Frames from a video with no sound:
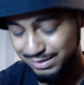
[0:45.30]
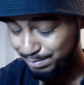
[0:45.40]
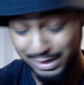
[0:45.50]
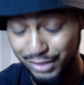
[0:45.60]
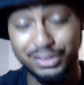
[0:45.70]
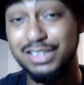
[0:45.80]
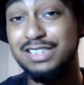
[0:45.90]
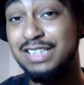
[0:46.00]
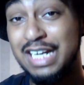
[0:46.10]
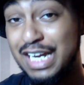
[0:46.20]

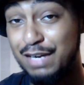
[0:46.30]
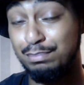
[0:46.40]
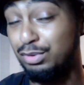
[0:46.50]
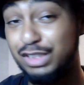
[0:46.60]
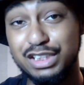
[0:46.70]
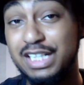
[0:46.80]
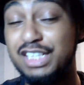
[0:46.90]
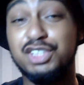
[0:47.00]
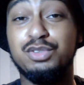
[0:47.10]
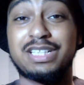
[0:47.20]
periods in British
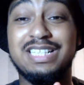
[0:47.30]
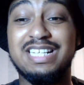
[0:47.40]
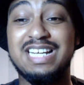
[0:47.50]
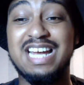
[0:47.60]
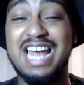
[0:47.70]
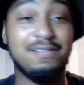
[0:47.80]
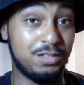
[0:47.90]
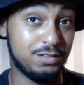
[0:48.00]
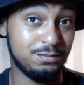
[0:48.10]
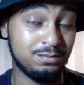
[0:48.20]
history ever.
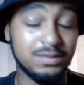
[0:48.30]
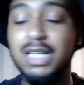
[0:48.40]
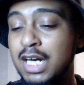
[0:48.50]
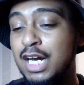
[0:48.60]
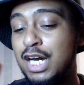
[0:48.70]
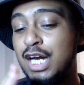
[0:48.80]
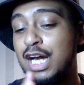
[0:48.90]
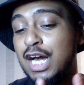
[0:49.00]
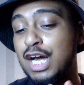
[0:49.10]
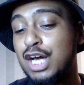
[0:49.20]

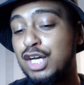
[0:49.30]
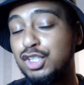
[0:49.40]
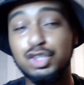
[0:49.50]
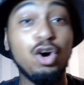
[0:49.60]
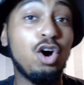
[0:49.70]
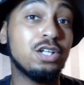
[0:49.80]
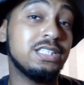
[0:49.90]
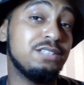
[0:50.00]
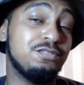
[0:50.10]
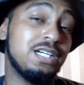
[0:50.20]
So hot,
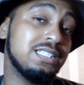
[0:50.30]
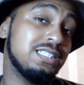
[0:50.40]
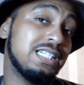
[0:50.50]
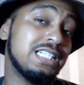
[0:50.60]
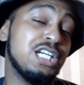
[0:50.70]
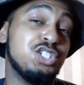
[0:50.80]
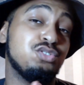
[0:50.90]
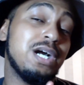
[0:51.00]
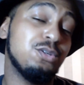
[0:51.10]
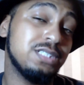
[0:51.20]
in fact, that a
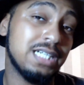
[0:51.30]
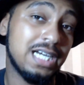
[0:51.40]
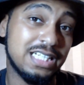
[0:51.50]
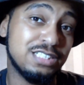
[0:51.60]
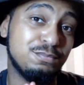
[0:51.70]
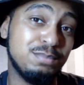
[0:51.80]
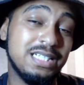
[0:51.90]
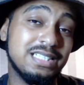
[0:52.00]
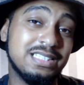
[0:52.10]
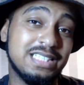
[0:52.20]
drought has
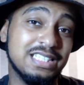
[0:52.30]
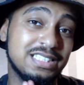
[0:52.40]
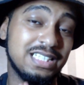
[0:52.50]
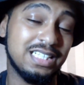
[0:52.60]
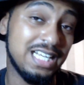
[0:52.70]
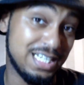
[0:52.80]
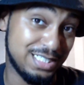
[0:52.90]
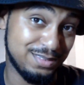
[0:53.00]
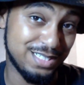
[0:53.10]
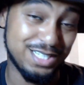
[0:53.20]
been since declared
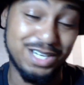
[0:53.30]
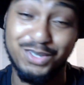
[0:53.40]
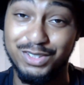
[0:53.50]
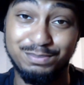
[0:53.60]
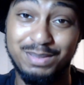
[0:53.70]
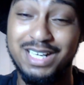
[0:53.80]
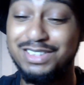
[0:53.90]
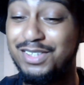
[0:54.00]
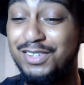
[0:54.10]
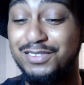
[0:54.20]
across
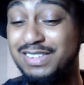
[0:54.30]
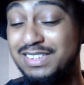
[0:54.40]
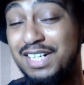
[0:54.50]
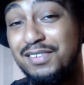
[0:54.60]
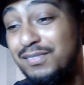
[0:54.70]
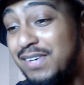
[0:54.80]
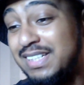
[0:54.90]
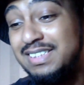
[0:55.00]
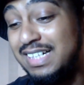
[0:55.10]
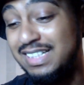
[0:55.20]
parts of the
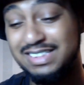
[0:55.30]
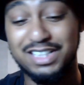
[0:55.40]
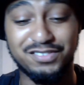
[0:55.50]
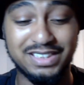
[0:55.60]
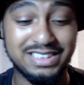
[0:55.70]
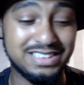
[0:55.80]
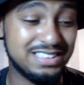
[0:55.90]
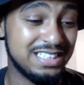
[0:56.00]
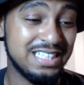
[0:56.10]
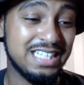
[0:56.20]
southwest,
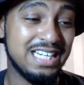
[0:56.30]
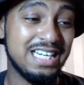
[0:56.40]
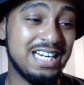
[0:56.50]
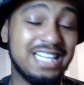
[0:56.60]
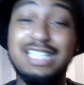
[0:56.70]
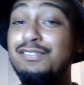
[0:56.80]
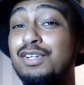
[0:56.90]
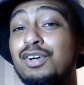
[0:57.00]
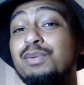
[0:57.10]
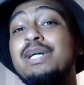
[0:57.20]
southeast, and even
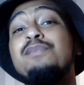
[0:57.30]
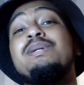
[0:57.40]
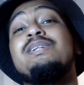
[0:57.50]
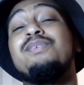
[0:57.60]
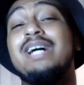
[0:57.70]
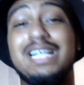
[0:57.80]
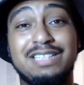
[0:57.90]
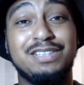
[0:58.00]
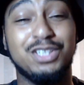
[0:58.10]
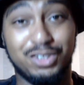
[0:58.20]
all the way up where I
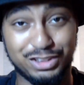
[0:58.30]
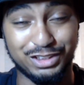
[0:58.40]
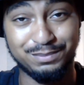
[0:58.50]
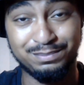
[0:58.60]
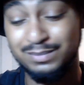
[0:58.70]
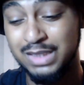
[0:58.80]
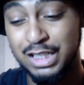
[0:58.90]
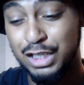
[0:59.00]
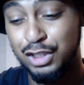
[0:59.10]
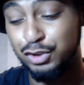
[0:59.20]
live in Yorkshire.
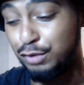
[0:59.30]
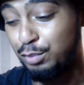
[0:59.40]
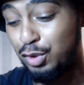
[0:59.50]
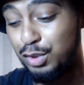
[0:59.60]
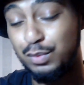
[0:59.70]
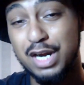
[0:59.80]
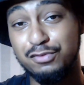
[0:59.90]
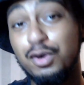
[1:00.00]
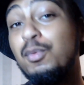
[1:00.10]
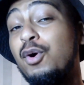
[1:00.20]
To the point where
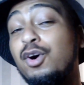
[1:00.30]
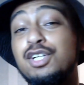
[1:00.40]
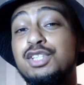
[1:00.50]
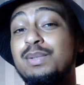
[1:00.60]
from August